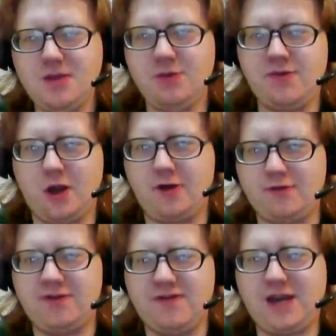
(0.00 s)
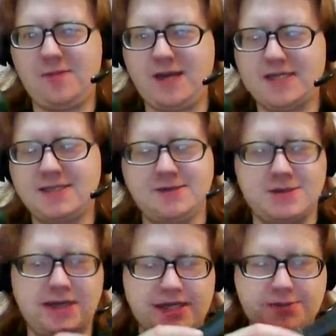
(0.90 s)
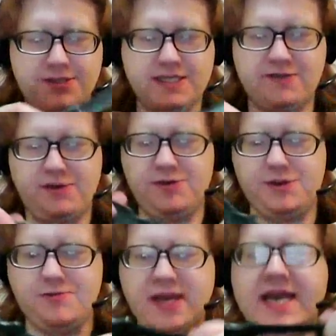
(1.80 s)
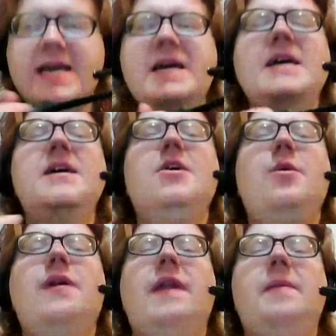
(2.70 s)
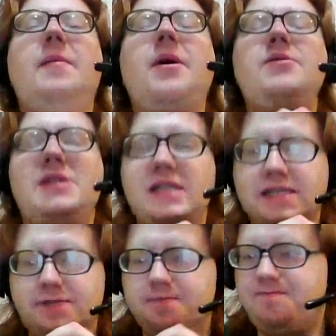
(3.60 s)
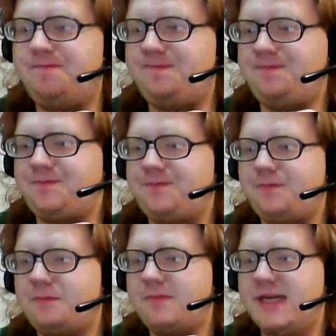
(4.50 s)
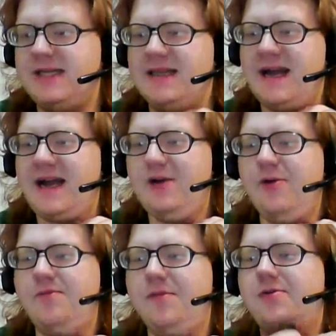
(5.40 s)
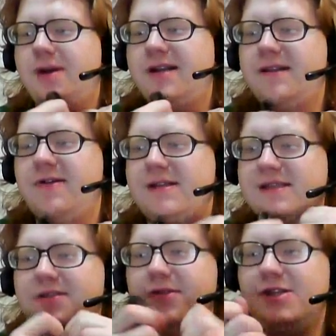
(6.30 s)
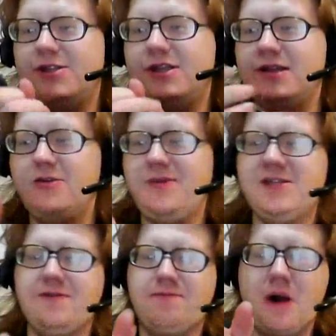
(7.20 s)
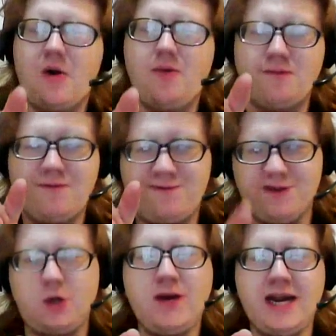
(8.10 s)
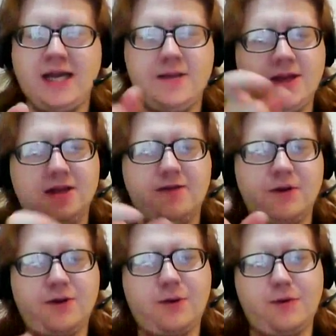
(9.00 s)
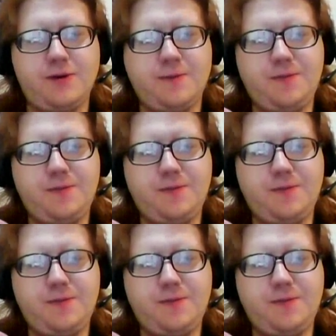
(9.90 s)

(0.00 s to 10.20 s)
We've gone over 15 minutes too, so I guess we'll see if YouTube will let me post this. But the hyoid bone right in there, it's literally just a little piece of bone floating in the middle of your throat.